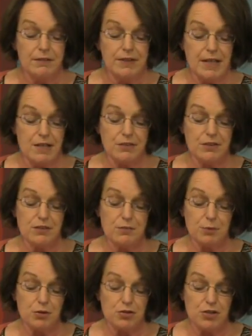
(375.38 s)
"The evidence
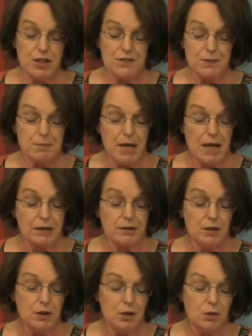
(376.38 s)
portrays a
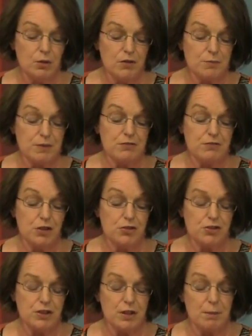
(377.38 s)
man who has been
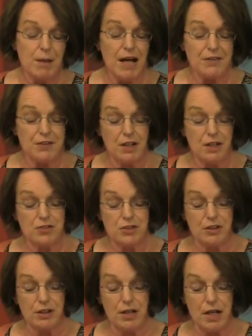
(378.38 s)
virtually a
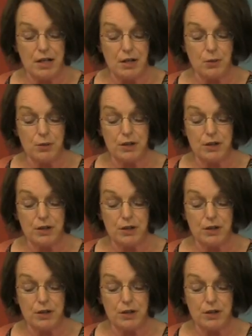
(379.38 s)
pathological liar